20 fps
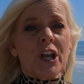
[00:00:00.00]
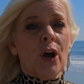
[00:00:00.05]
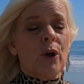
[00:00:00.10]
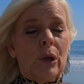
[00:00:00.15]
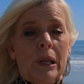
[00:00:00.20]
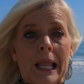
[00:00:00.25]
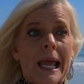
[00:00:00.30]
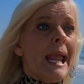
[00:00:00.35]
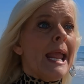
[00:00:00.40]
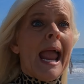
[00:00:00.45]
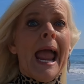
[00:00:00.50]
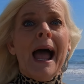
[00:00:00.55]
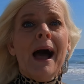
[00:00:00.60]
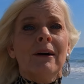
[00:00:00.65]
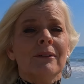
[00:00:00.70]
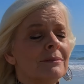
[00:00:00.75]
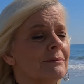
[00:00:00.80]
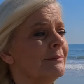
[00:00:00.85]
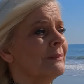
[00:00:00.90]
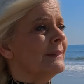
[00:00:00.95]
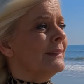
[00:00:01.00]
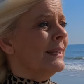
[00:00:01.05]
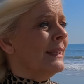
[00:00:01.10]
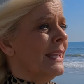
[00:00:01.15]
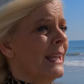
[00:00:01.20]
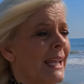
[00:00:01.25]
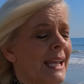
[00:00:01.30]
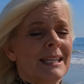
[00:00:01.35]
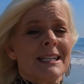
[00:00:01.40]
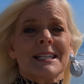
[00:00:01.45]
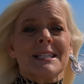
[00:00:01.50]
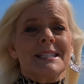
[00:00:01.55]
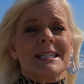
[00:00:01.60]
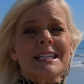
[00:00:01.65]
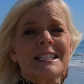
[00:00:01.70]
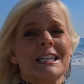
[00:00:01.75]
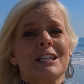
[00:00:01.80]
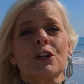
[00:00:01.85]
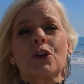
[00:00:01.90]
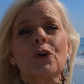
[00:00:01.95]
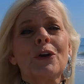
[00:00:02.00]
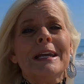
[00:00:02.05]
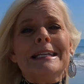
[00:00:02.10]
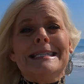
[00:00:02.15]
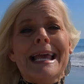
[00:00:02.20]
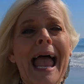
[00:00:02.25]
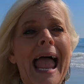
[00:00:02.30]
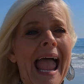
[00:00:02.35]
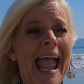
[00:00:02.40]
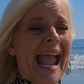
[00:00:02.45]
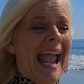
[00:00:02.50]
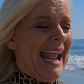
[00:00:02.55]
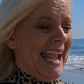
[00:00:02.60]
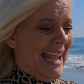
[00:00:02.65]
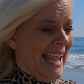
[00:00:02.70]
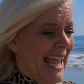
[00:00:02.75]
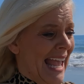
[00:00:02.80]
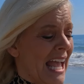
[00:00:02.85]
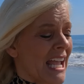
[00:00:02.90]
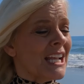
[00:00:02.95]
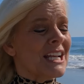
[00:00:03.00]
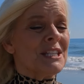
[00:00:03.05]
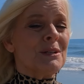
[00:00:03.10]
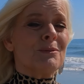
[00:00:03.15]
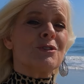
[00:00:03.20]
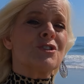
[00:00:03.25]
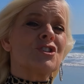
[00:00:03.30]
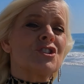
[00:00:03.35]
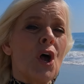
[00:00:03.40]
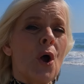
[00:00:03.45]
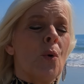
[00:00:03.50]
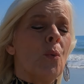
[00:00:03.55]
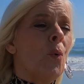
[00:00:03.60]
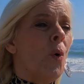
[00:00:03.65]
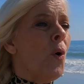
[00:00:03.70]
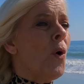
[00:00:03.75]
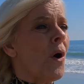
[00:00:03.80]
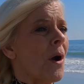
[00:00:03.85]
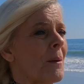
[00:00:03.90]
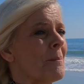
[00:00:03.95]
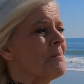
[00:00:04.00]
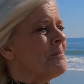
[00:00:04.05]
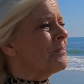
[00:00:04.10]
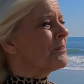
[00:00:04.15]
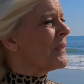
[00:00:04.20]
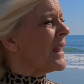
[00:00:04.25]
to go lay out in a sixty degree day because it was so warm.